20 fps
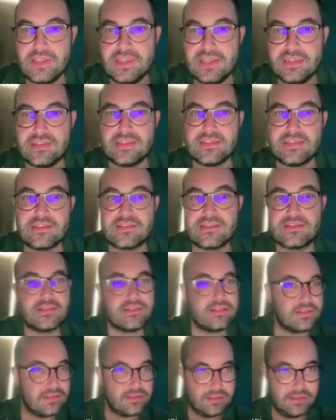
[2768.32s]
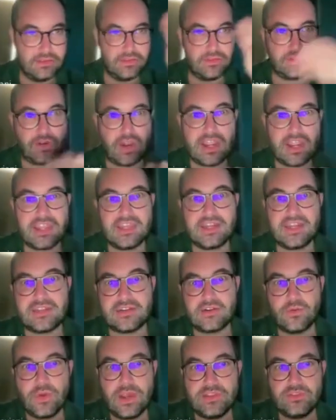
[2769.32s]
it and trying another
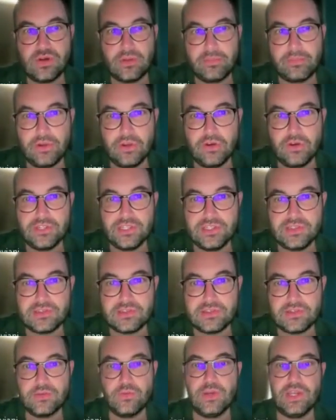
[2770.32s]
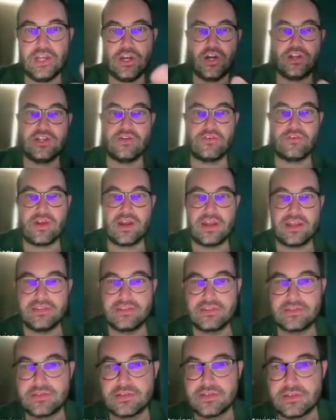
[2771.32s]
way to upload it, we got it right.
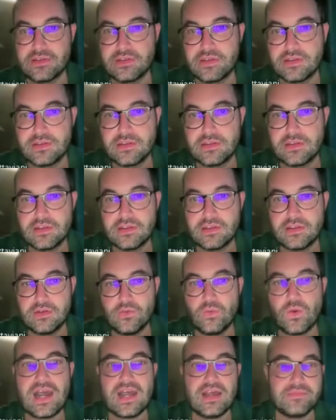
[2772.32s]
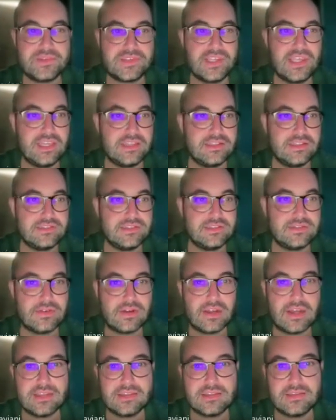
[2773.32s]
Why I'm saying this is
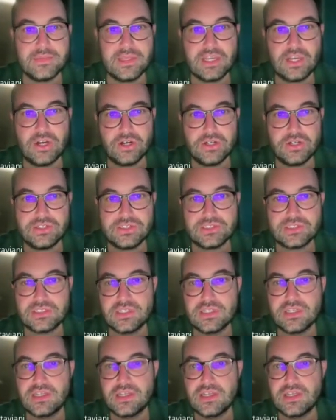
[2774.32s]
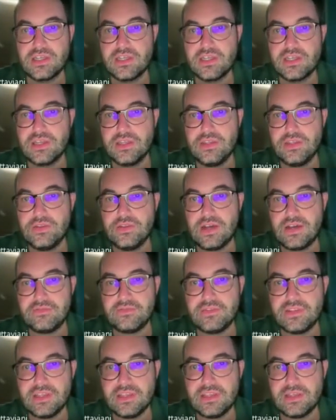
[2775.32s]
right? Because you have
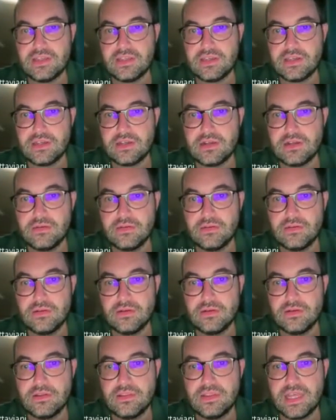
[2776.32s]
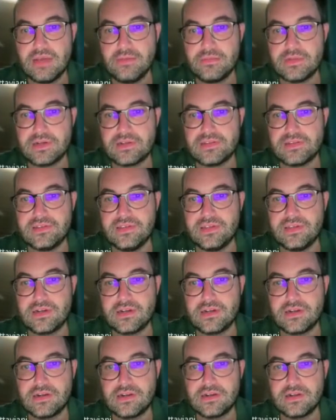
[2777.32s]
the numbers
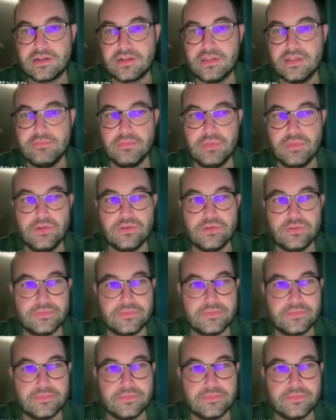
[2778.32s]
here in blue.